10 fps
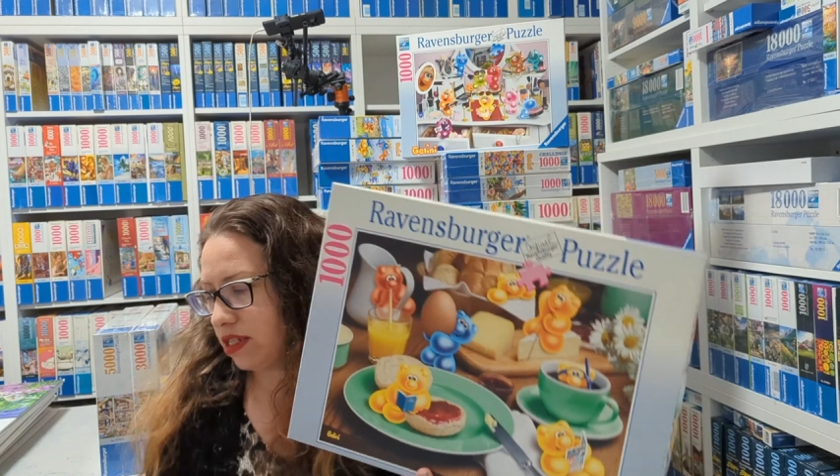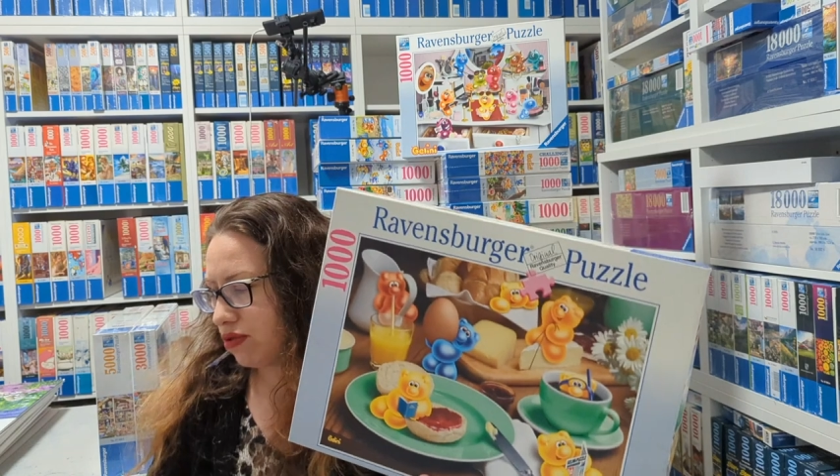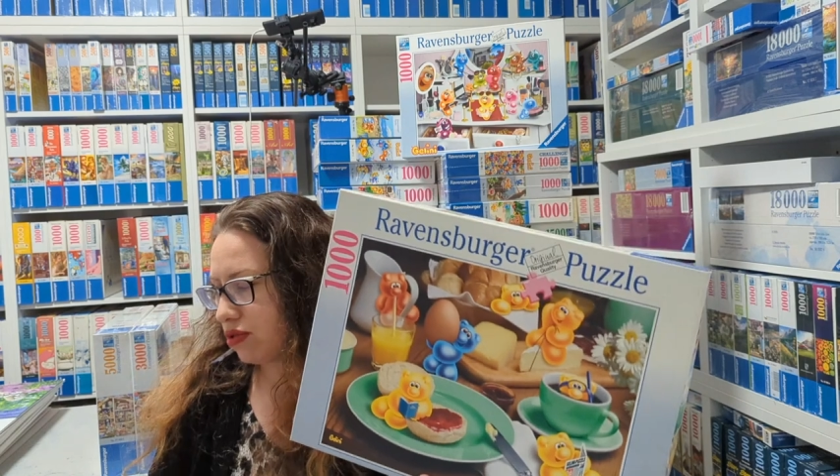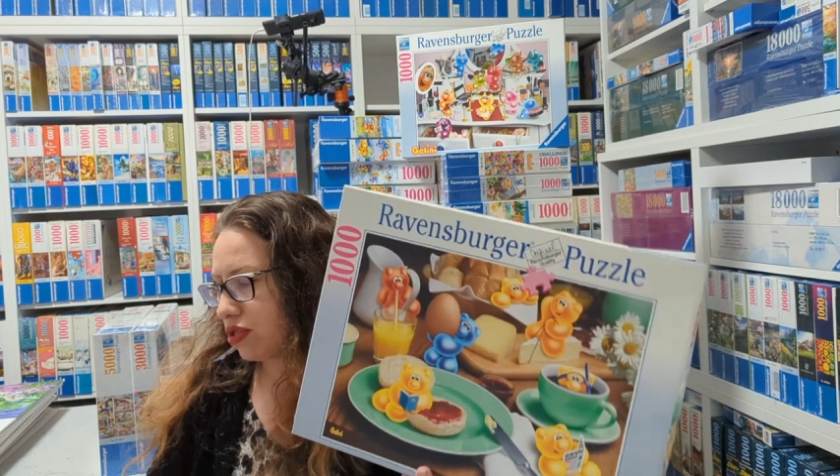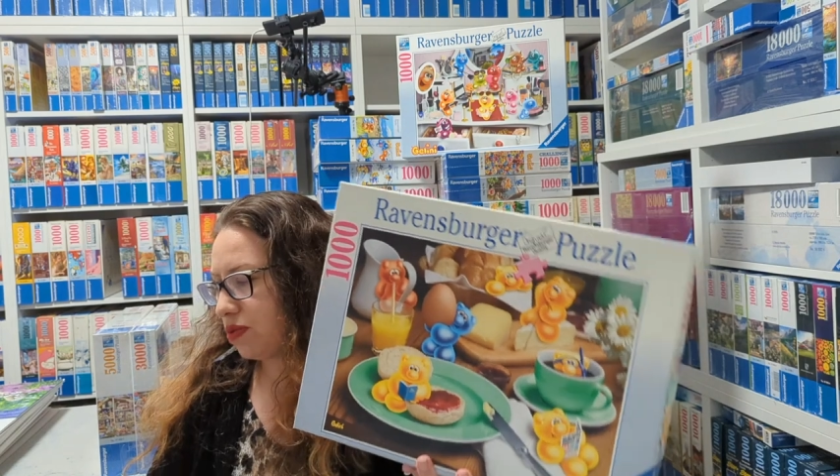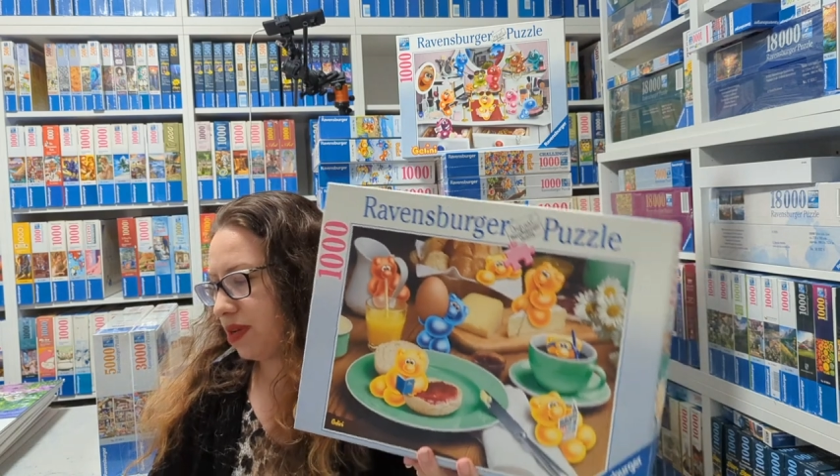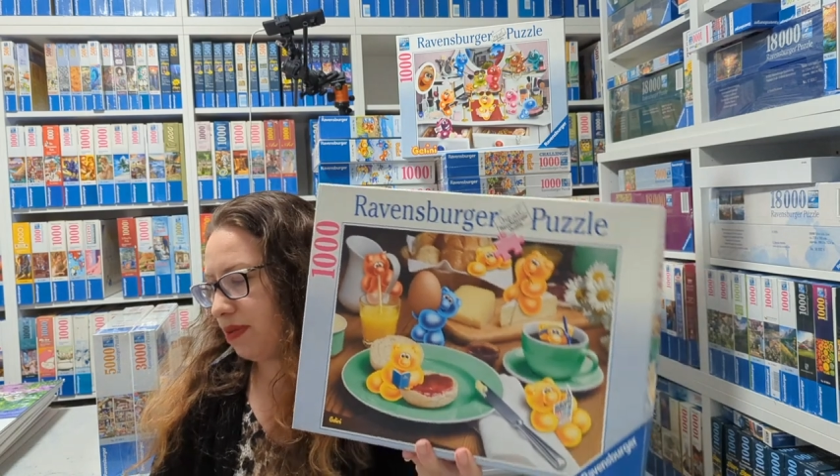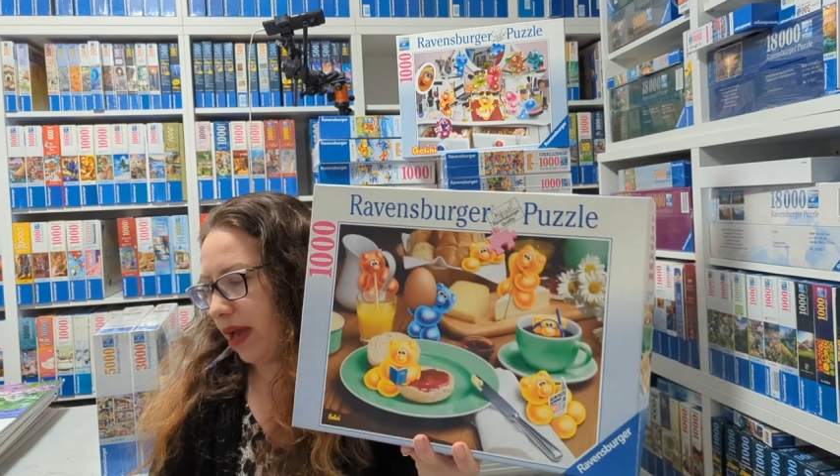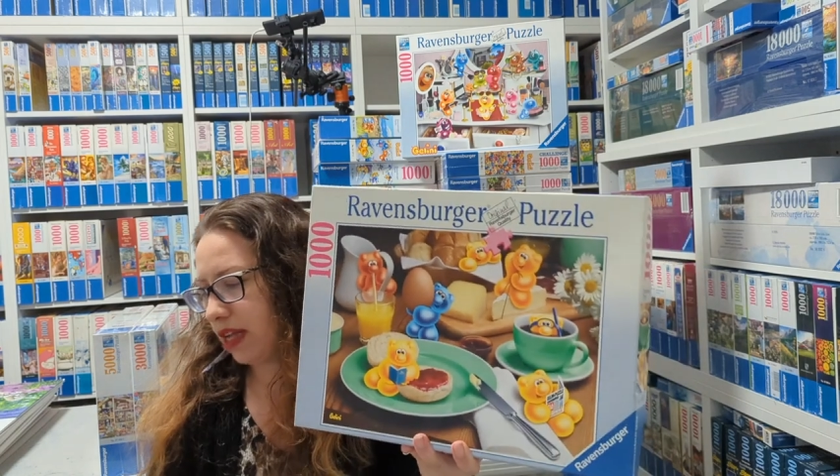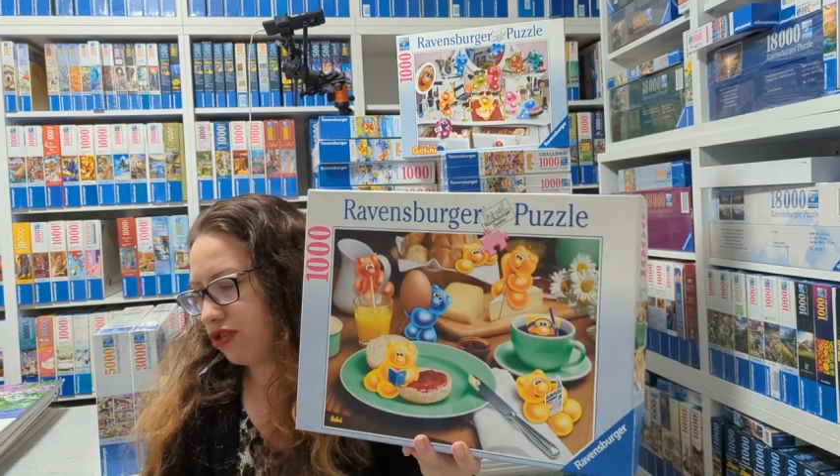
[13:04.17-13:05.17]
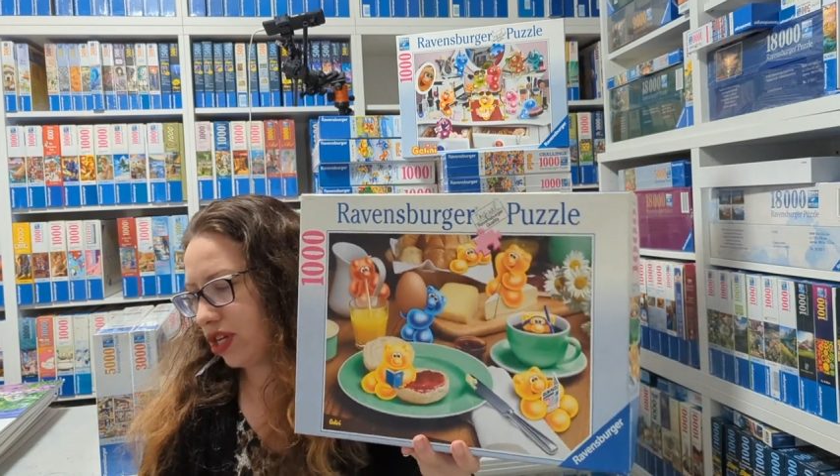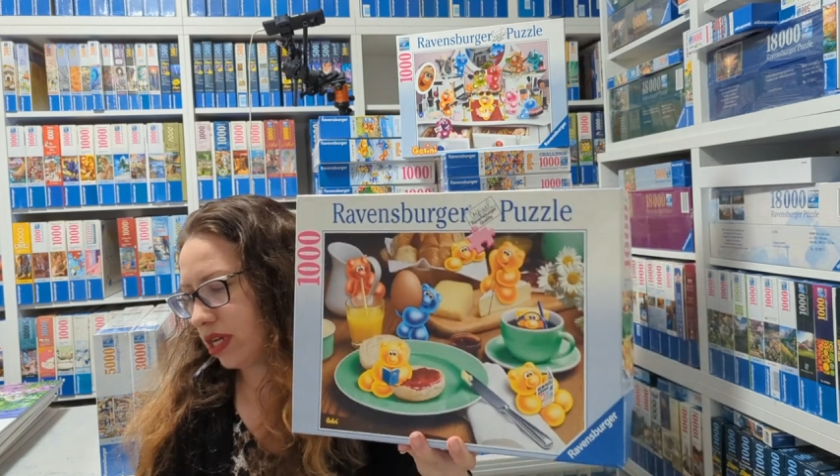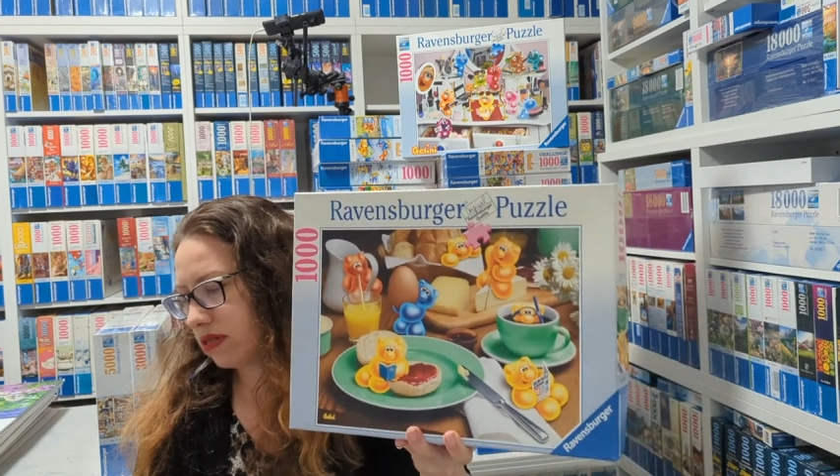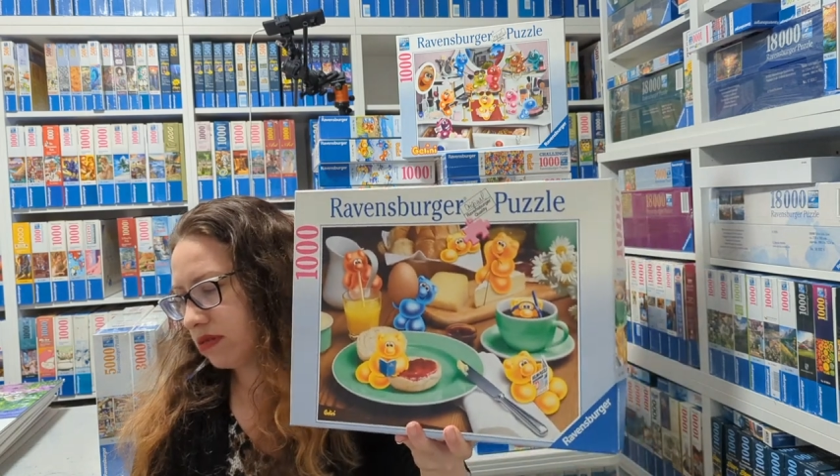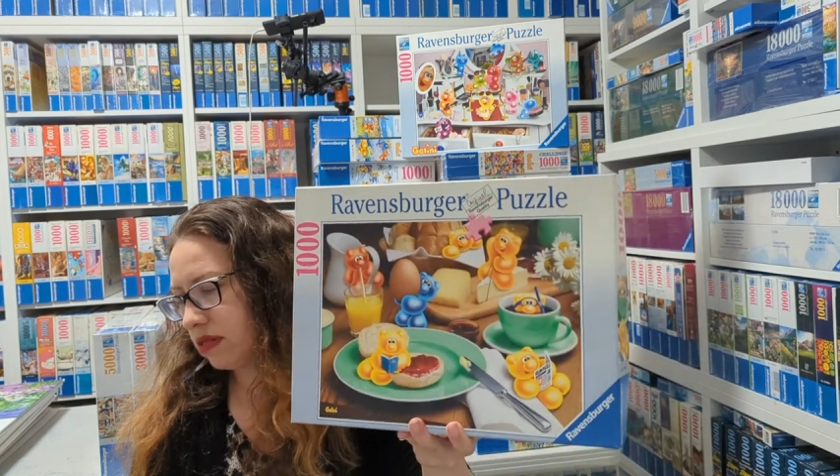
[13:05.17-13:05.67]
used to be
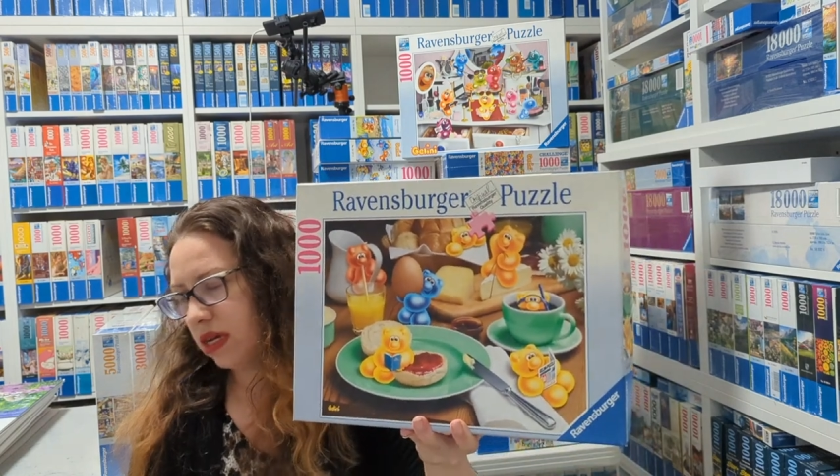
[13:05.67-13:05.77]
matching